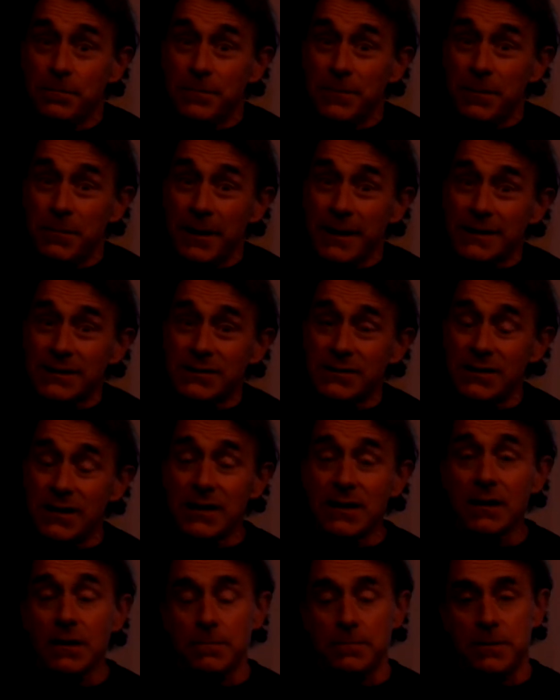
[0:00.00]
the
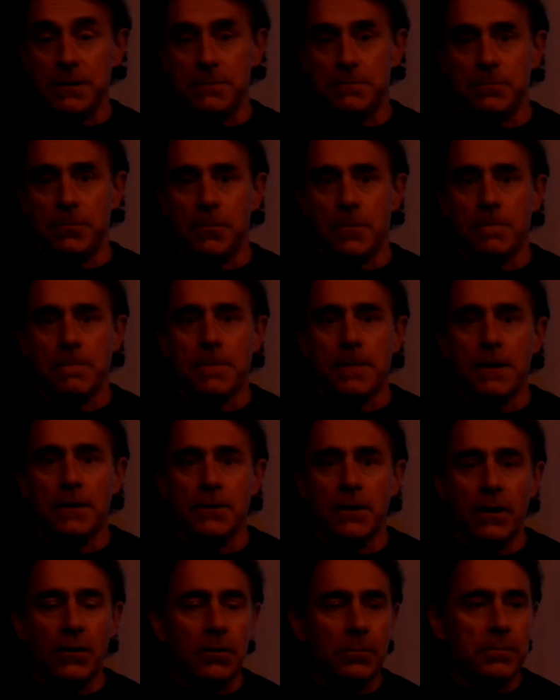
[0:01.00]
Mexica people, and
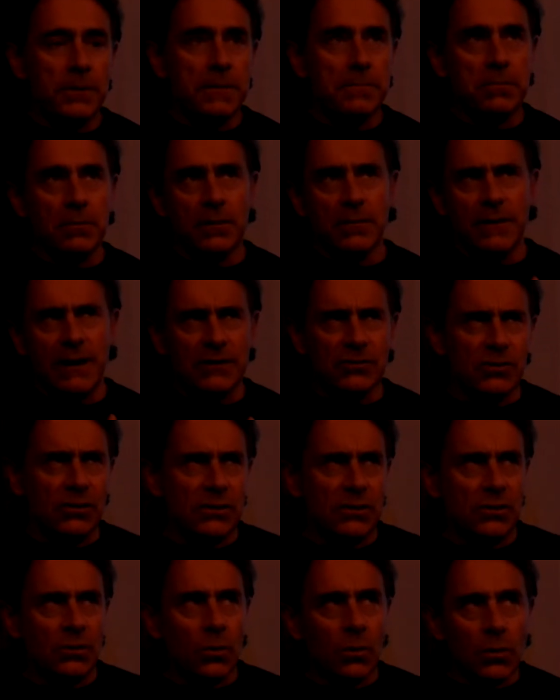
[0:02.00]
other people of actually
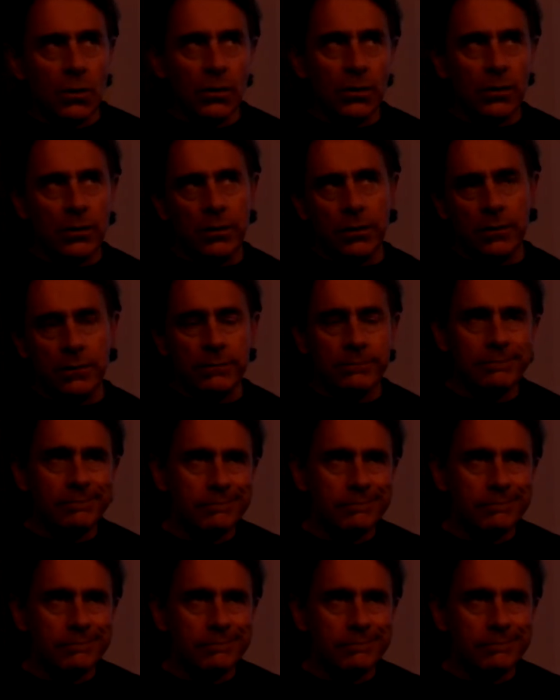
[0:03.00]
northern